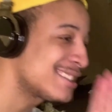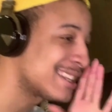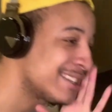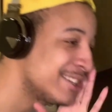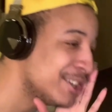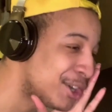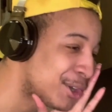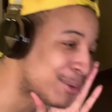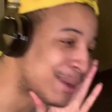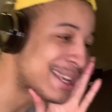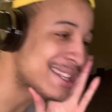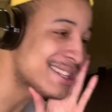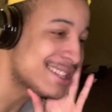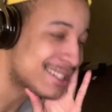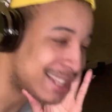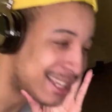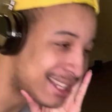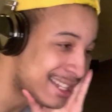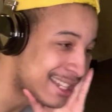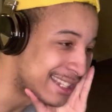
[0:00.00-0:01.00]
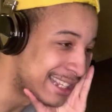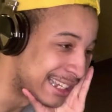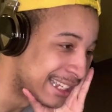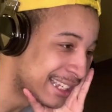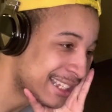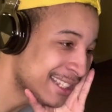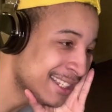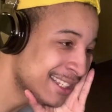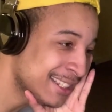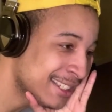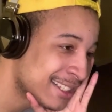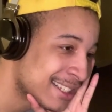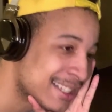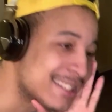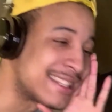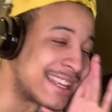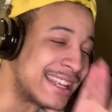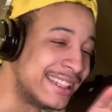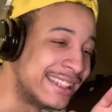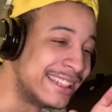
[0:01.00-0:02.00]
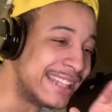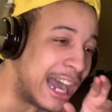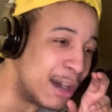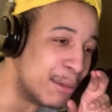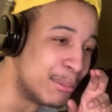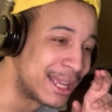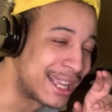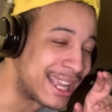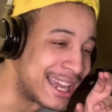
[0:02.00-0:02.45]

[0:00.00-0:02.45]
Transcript: they said, yo, why is he standing there? He said, now